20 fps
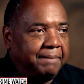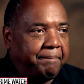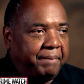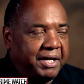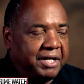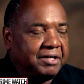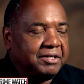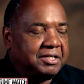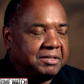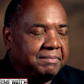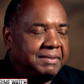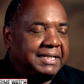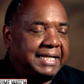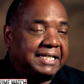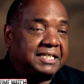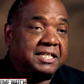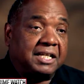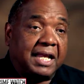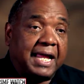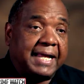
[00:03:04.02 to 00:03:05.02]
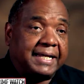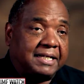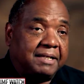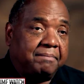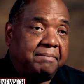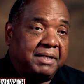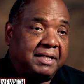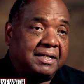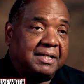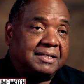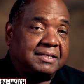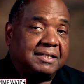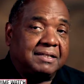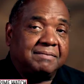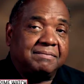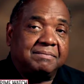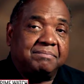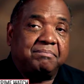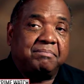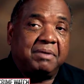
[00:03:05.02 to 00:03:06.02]
appeared to me that she liked it because
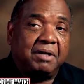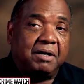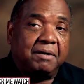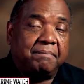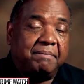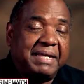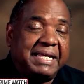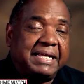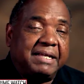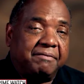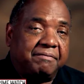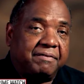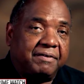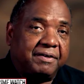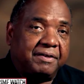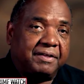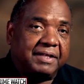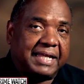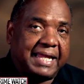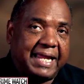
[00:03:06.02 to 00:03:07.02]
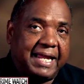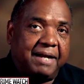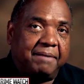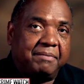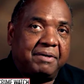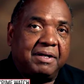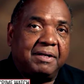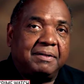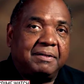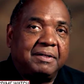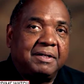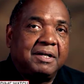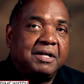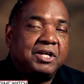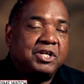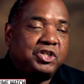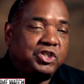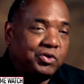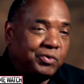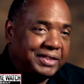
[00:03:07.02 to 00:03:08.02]
of her being in front of the camera and
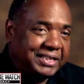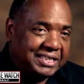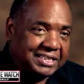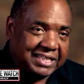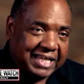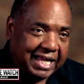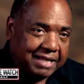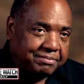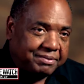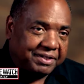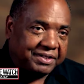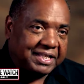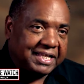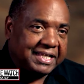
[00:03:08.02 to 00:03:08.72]
doing these types of